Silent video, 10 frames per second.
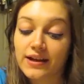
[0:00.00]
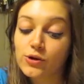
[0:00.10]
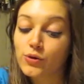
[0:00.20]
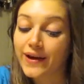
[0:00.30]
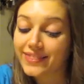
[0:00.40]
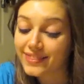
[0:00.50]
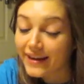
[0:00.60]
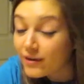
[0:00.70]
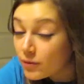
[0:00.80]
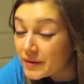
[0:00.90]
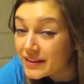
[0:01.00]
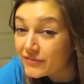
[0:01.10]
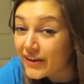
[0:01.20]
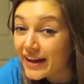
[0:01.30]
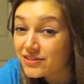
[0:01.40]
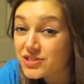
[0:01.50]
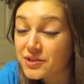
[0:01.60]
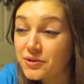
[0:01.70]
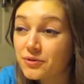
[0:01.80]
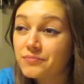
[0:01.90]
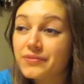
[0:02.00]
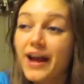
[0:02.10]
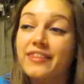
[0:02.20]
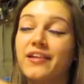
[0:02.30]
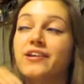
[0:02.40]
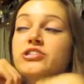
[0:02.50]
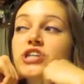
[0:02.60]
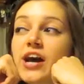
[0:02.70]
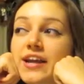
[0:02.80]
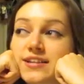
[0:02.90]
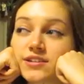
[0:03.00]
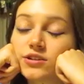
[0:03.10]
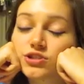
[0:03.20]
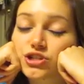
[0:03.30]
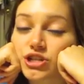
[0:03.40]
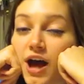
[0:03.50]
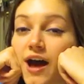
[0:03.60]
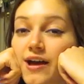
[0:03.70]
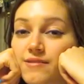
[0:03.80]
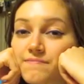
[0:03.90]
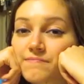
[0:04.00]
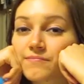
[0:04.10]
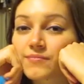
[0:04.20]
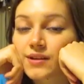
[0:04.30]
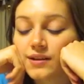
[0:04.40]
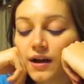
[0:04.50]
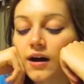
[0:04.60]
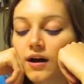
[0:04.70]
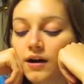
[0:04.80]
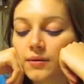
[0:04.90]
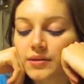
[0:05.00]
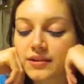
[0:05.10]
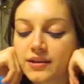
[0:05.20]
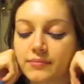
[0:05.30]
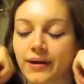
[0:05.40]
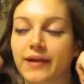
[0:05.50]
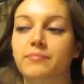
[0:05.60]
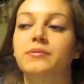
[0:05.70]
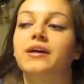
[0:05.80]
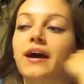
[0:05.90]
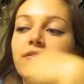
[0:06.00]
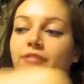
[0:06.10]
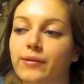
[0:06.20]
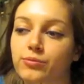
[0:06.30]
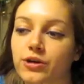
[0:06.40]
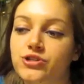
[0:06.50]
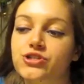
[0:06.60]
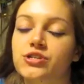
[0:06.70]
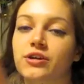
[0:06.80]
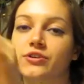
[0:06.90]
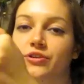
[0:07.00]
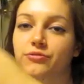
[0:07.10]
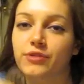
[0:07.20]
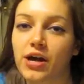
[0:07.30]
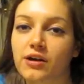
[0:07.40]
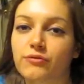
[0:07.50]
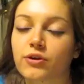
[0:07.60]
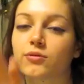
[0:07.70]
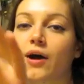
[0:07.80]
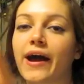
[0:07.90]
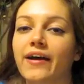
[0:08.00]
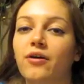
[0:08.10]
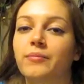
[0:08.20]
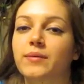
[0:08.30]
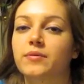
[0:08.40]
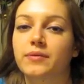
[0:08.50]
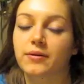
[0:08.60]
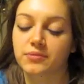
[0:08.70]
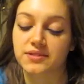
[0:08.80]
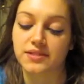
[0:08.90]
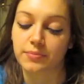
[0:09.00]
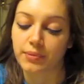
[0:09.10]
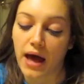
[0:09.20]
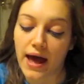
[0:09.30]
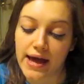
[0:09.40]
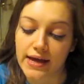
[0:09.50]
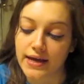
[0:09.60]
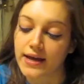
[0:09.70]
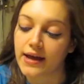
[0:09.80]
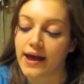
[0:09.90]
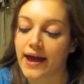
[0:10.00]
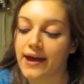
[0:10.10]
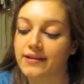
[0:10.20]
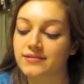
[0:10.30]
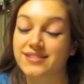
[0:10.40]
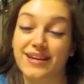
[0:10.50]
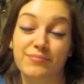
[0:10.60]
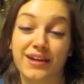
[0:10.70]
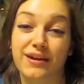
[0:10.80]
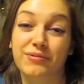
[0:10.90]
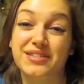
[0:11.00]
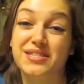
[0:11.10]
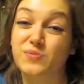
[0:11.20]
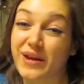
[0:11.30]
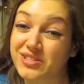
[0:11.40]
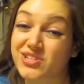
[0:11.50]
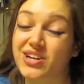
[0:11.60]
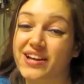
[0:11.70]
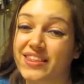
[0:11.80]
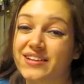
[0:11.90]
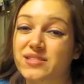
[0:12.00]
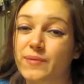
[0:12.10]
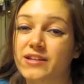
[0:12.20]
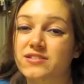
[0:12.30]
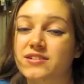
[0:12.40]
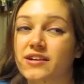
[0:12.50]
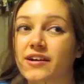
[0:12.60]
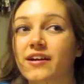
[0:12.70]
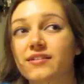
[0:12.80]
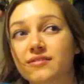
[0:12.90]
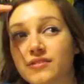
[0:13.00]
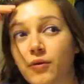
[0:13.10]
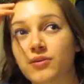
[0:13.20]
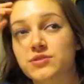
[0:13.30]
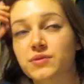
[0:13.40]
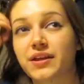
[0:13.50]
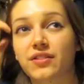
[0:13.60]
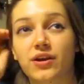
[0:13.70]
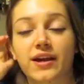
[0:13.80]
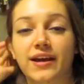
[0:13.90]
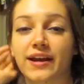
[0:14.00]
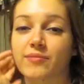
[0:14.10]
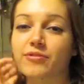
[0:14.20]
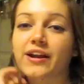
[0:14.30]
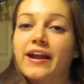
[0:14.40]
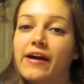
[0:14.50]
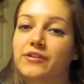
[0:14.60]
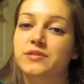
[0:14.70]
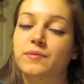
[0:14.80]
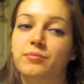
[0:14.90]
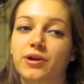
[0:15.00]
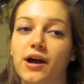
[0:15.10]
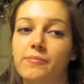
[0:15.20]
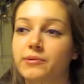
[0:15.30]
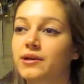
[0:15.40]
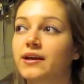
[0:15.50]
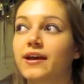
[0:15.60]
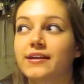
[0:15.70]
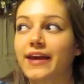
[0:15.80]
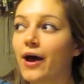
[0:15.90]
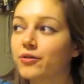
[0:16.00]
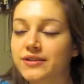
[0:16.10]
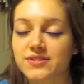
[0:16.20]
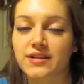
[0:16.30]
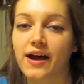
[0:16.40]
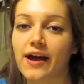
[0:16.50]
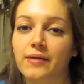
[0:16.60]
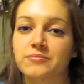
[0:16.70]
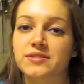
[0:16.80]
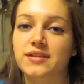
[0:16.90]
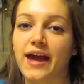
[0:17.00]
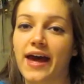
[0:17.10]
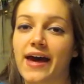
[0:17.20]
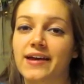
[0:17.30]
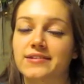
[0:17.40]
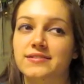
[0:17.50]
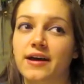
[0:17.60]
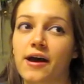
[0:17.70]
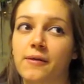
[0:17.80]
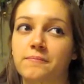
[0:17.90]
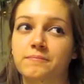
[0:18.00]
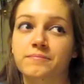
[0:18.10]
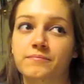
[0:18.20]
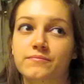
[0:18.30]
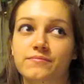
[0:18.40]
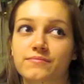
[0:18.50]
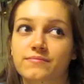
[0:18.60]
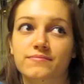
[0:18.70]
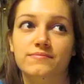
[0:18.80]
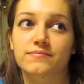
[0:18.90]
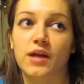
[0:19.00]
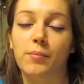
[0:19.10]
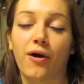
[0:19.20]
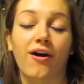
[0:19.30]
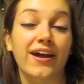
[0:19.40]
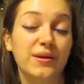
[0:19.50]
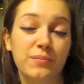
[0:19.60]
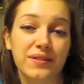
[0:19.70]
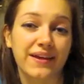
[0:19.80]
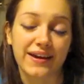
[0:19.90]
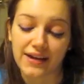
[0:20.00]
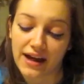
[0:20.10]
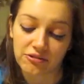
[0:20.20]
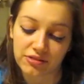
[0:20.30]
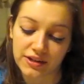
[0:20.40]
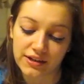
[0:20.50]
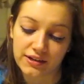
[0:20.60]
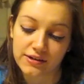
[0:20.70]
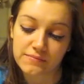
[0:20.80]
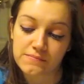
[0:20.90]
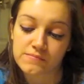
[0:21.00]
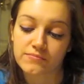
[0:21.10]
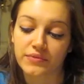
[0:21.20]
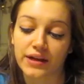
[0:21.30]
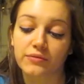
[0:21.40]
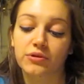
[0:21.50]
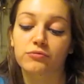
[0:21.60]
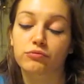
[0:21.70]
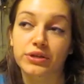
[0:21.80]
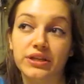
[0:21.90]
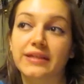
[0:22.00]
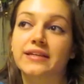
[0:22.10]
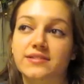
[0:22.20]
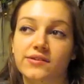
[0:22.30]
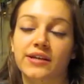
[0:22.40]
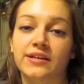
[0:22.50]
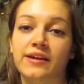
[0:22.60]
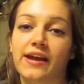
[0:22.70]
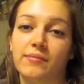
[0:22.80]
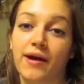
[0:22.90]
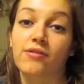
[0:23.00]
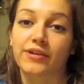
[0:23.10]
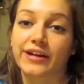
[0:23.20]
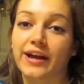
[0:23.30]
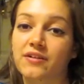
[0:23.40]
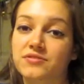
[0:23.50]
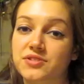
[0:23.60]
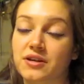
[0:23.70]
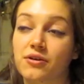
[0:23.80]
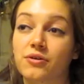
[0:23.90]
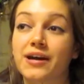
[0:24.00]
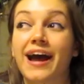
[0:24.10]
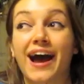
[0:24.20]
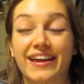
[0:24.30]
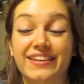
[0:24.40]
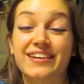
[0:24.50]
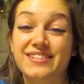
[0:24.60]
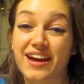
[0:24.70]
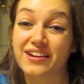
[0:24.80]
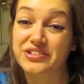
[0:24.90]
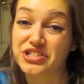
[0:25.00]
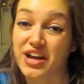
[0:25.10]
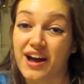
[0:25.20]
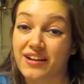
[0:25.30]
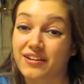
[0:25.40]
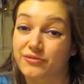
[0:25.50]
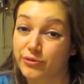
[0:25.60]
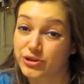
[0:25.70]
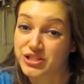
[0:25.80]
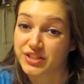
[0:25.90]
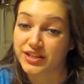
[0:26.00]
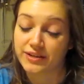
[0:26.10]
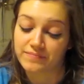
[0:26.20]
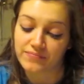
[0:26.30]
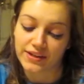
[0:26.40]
Who do I think will be in the final two? I think Judd has a good shot. Uh, I think he might be kind of like brushed under the rug for a while, maybe be able to slip by. And same thing with Spencer. I think Spencer, no one's really looking at him right now. He's been put up countless times as um, a pawn, but like I don't think anyone really is looking to get him out right now, so I think he's got a good shot, unfortunately.